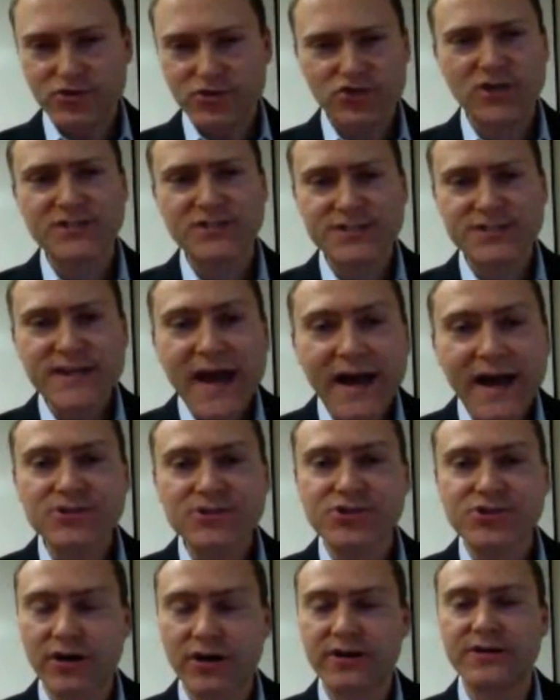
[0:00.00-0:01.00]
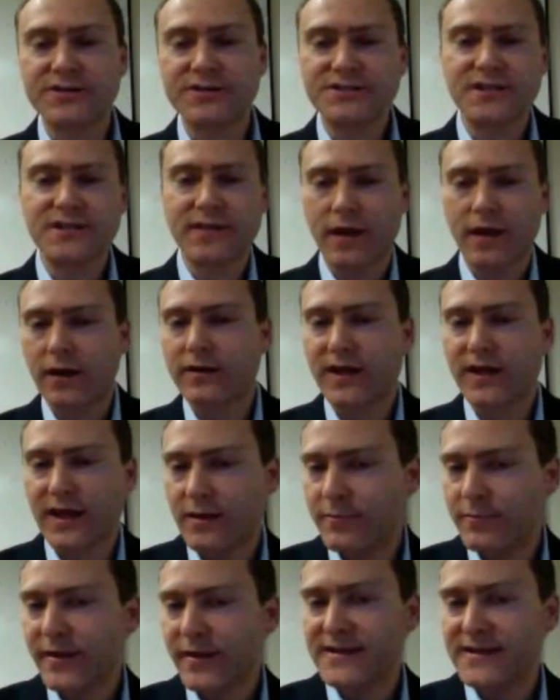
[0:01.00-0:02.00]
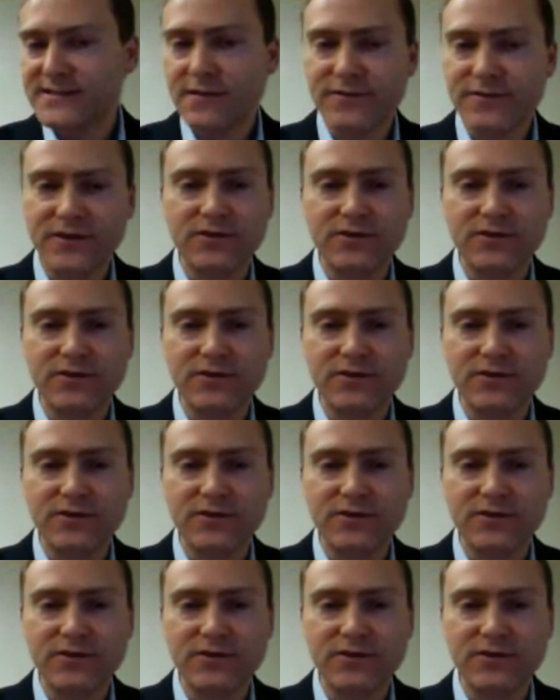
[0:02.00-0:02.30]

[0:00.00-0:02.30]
You're just now starting to see that on campaigns.